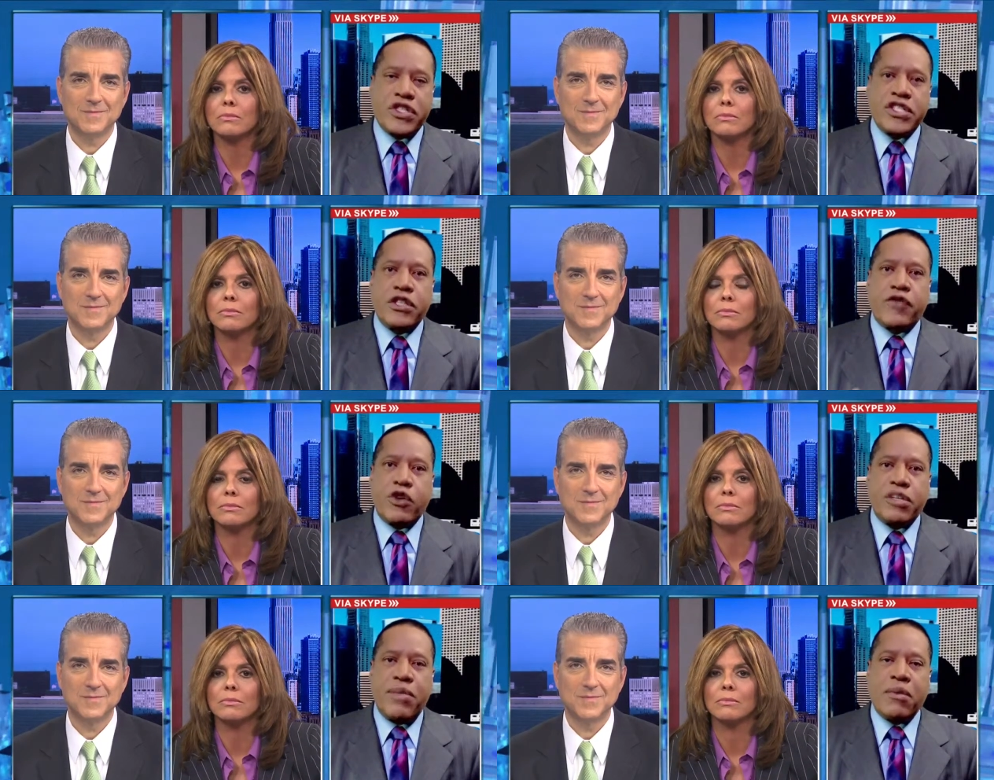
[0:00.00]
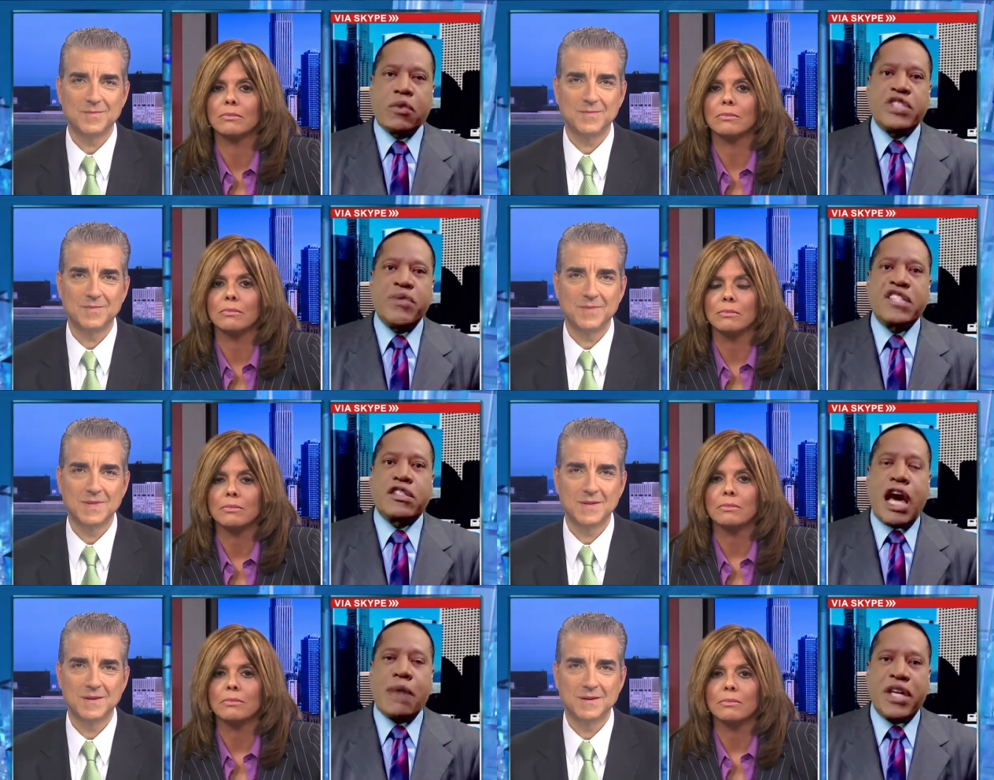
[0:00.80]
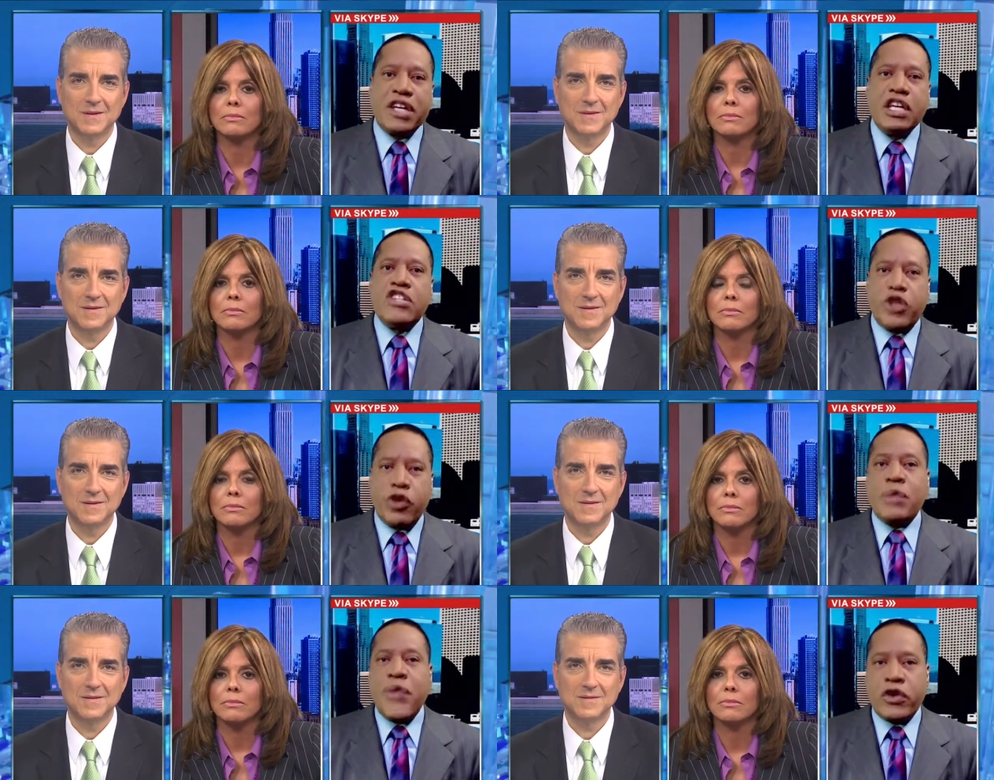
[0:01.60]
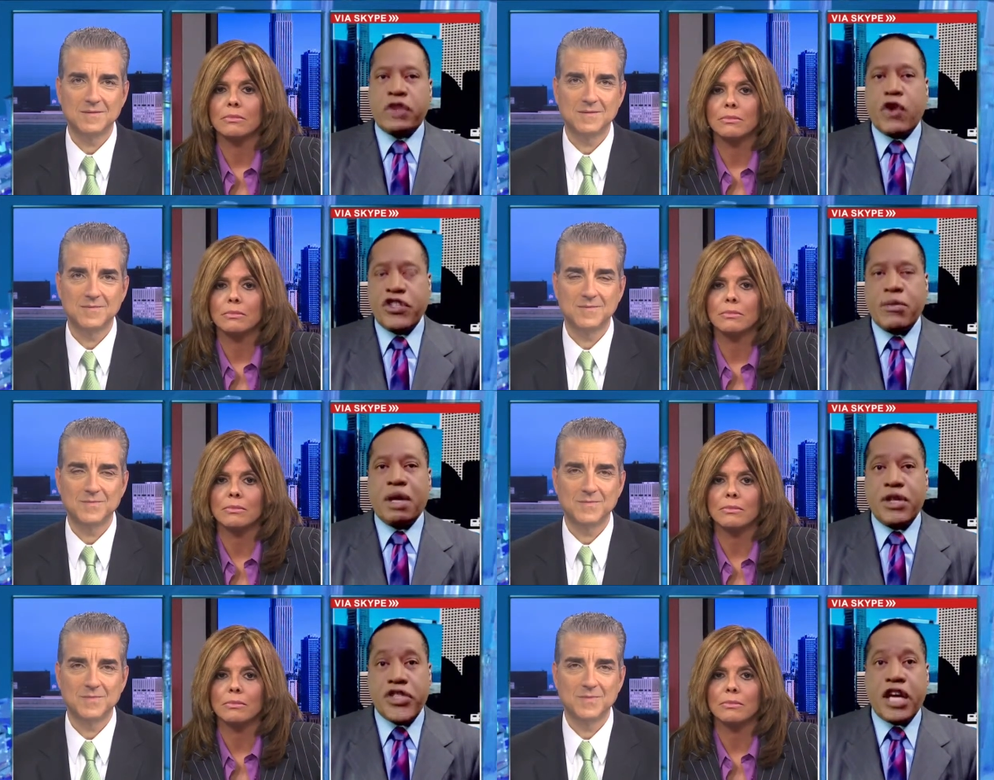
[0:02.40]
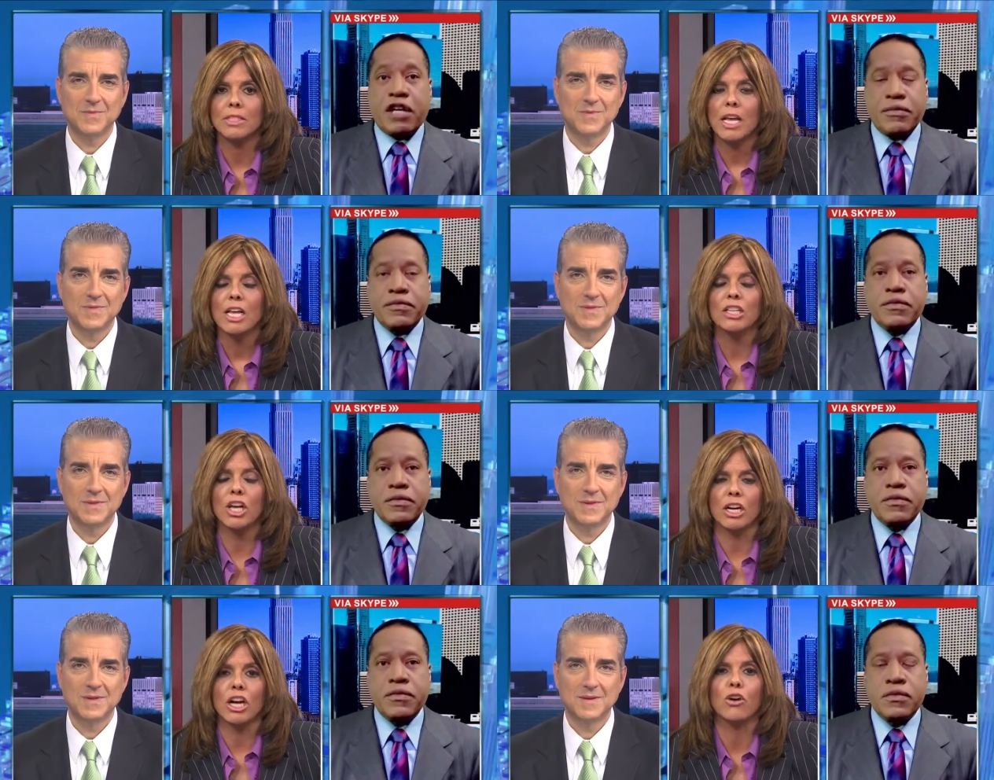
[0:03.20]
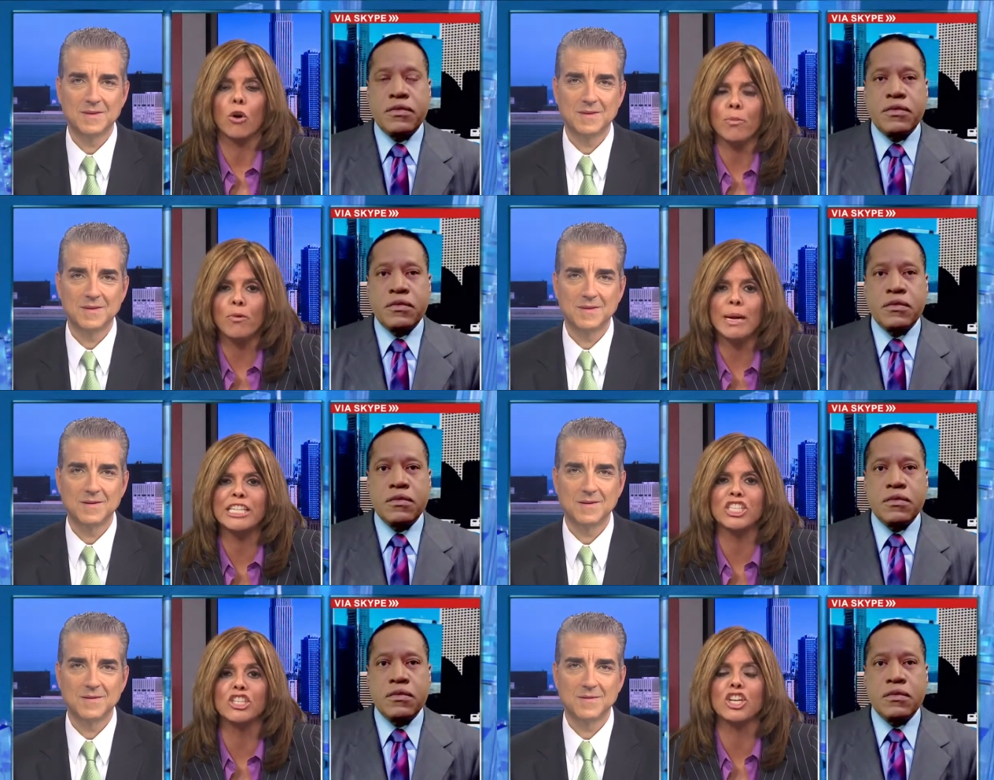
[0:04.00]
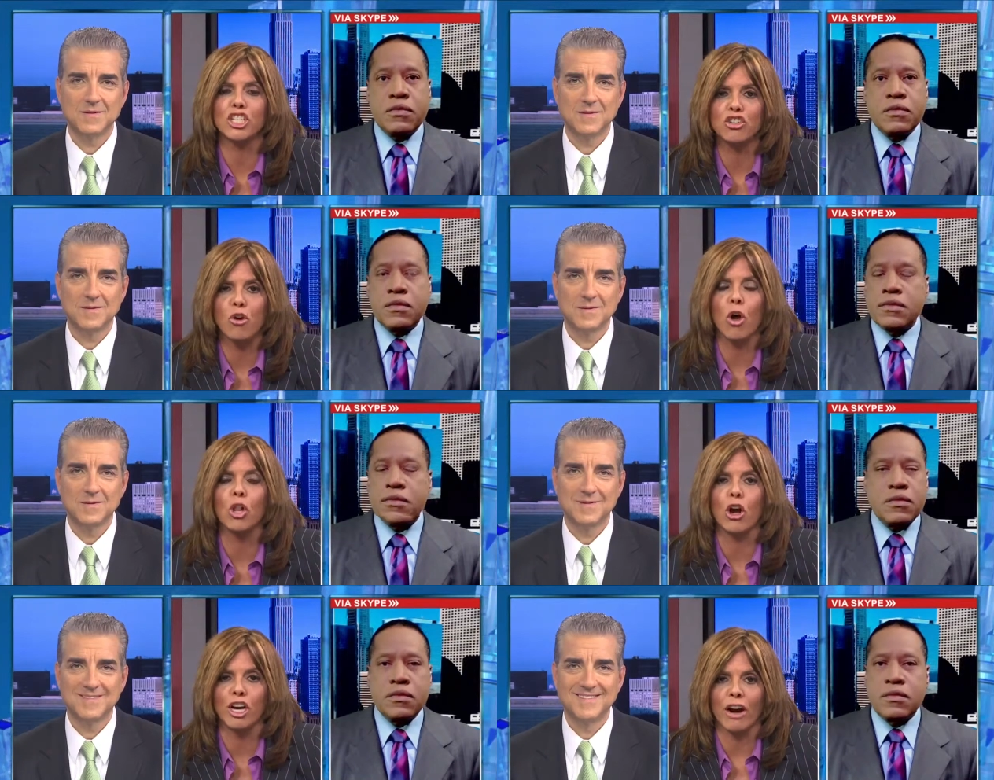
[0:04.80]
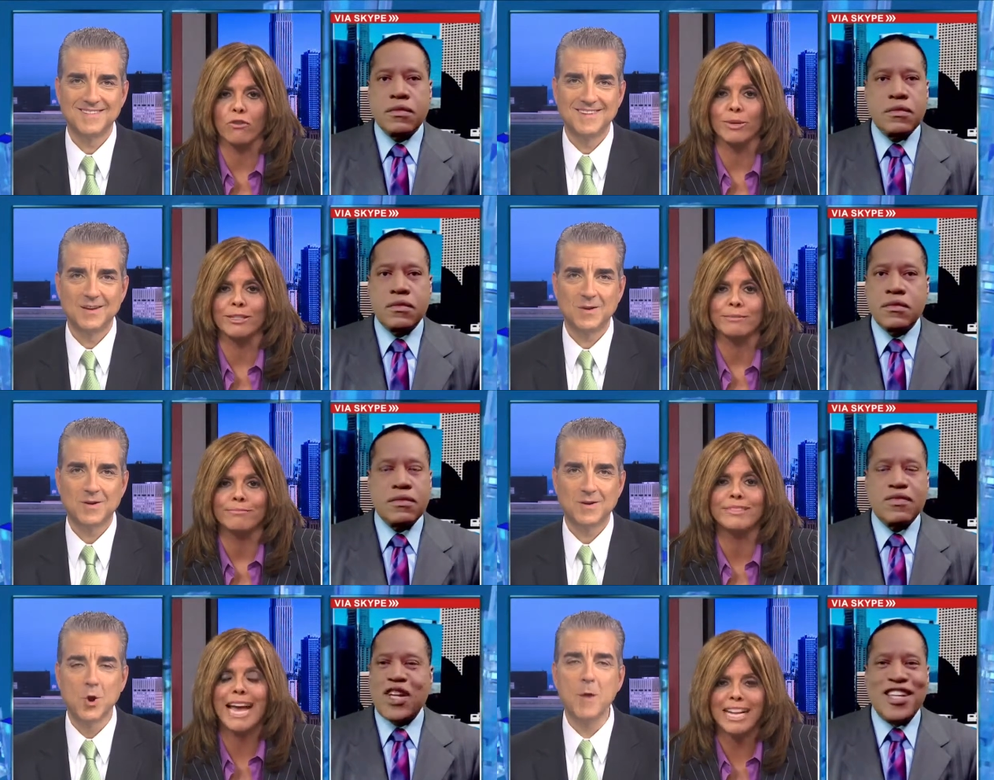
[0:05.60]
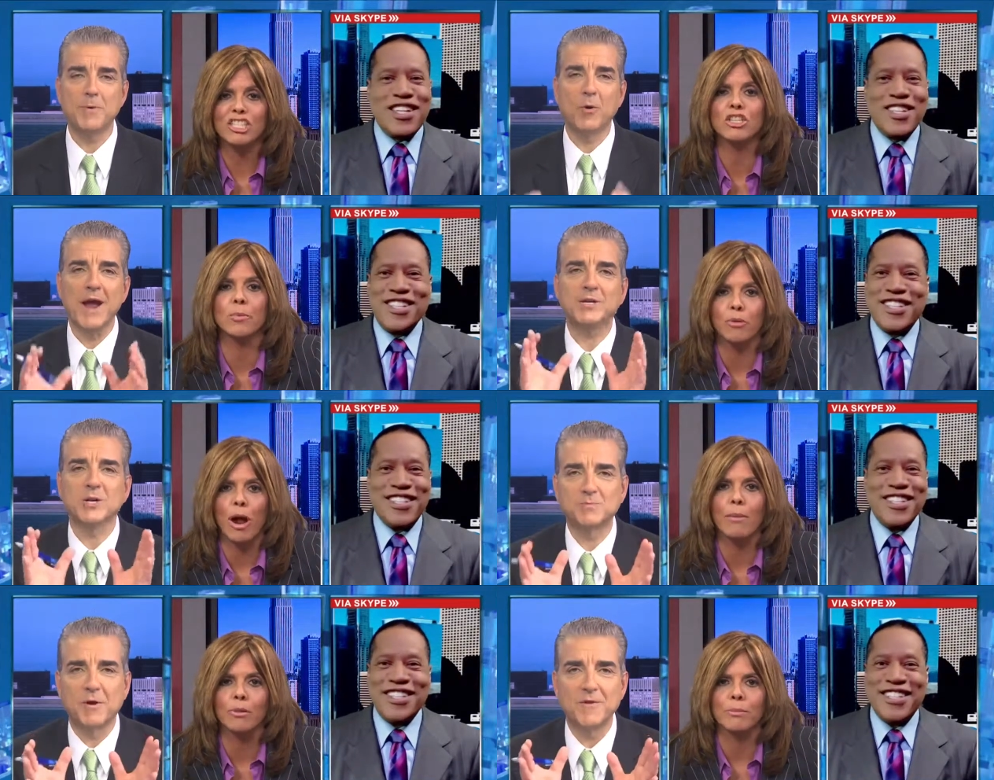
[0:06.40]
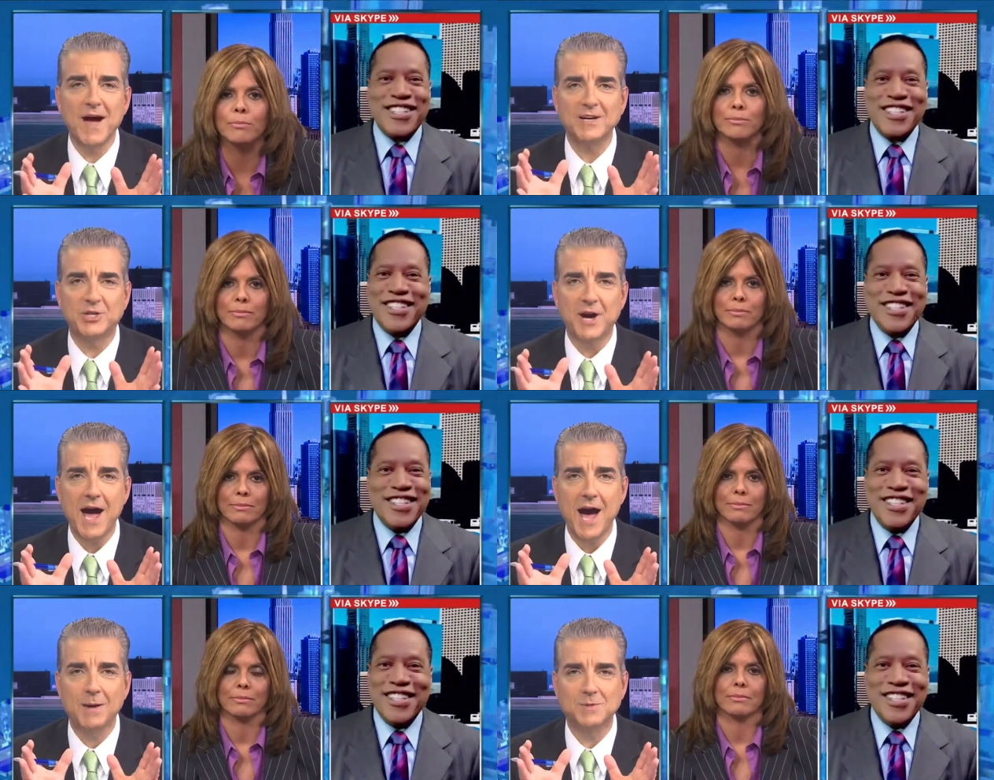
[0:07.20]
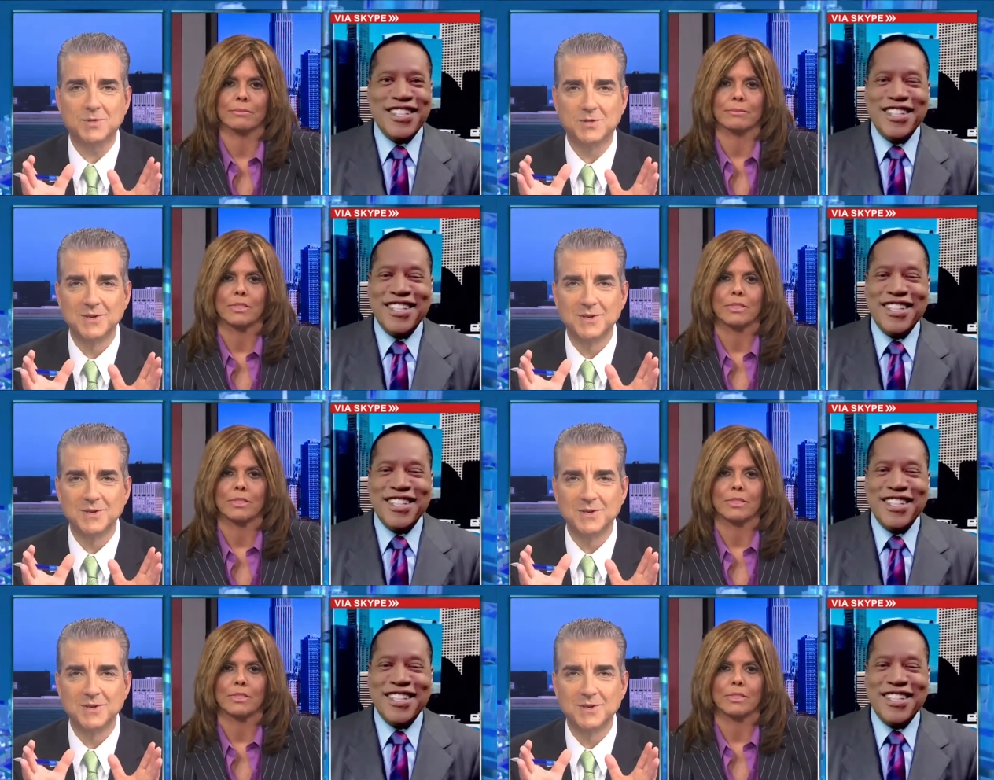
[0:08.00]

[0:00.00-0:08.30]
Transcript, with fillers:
Speaker 1: in the First Amendment, which means lobbying. So you'd repeal the First
Speaker 2: Amendment, Jane. Look, corporations control our government. Corporations provide jobs.